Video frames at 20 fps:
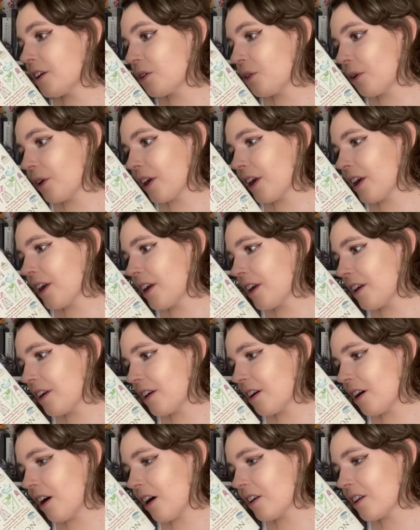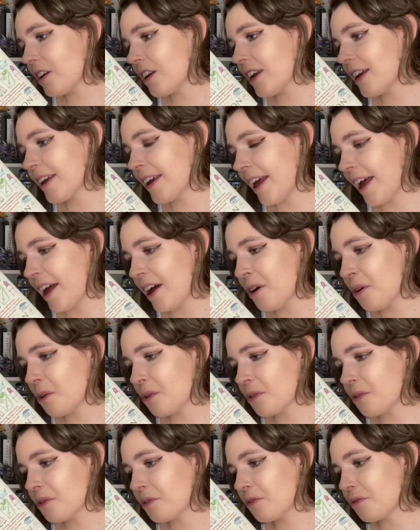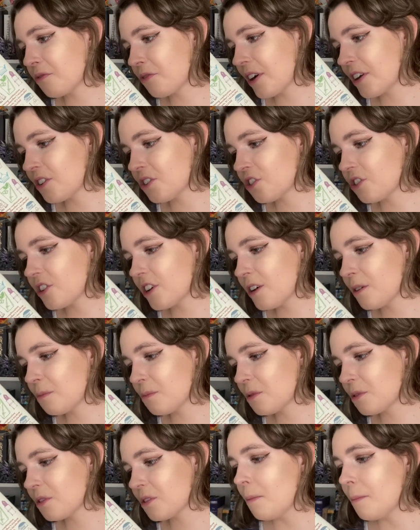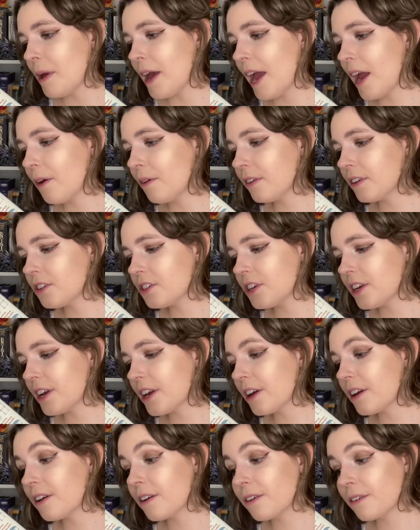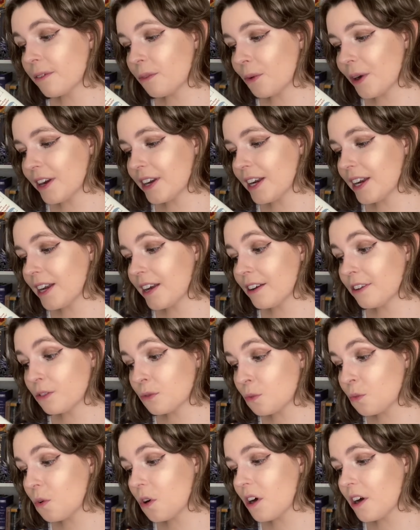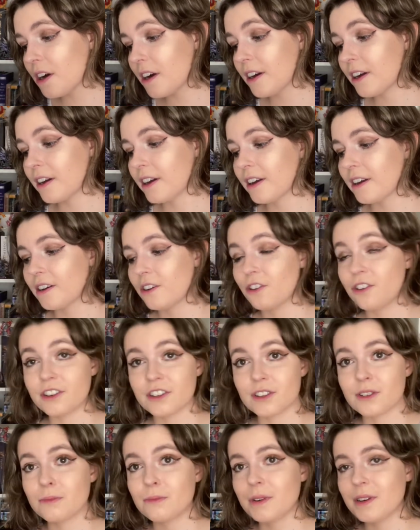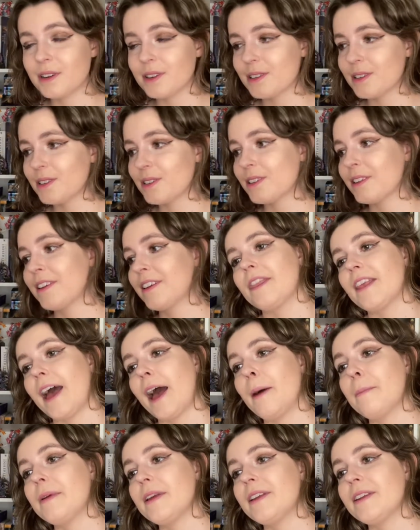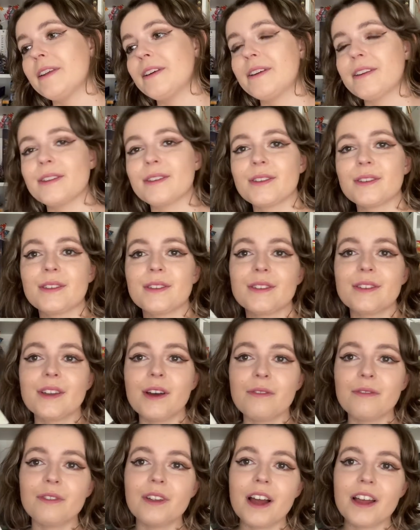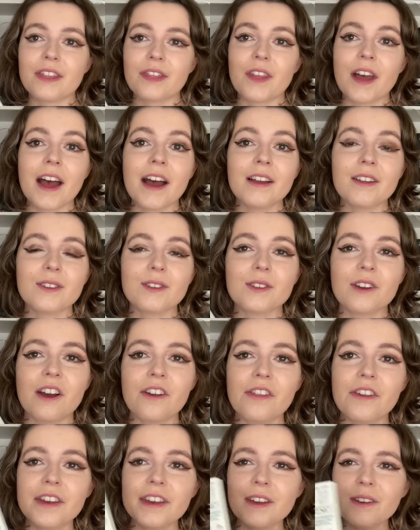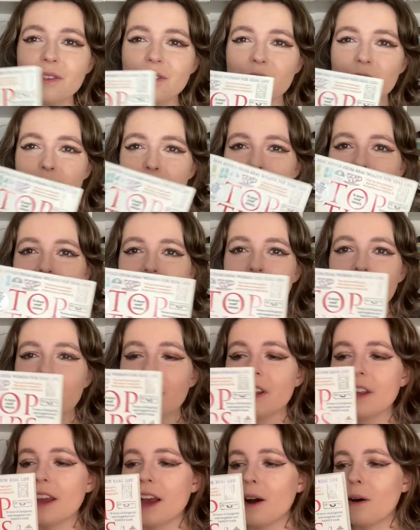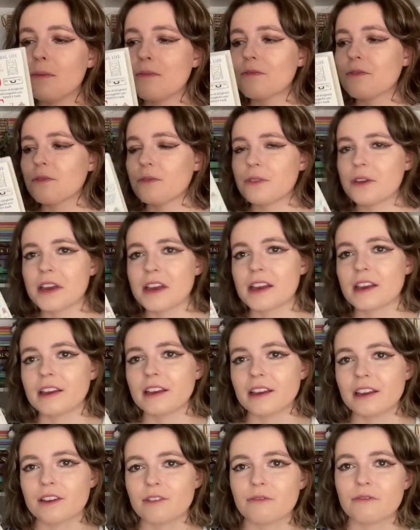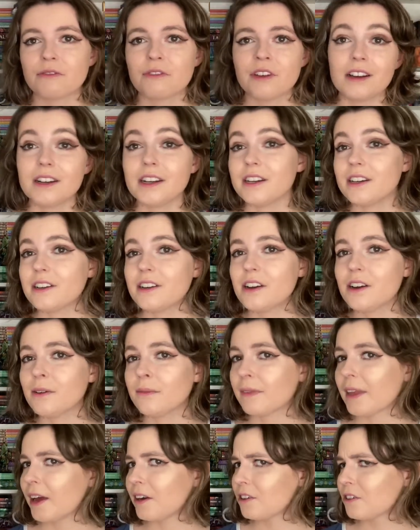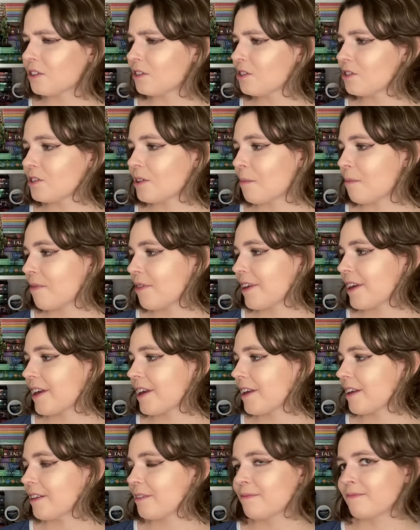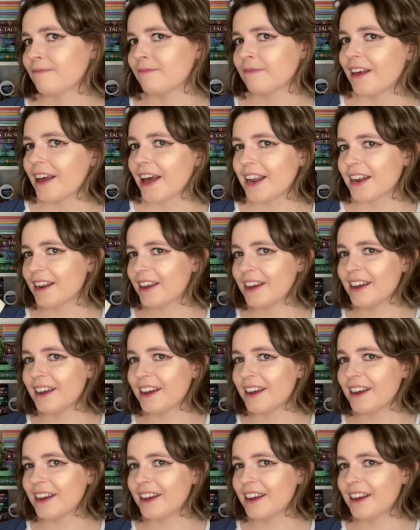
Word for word: cooking, gardening, health, friendships, parenting, weddings, work, Christmas, happiness, stuff like that. So I think it'll just be a really helpful thing if I don't know how to do something and, and I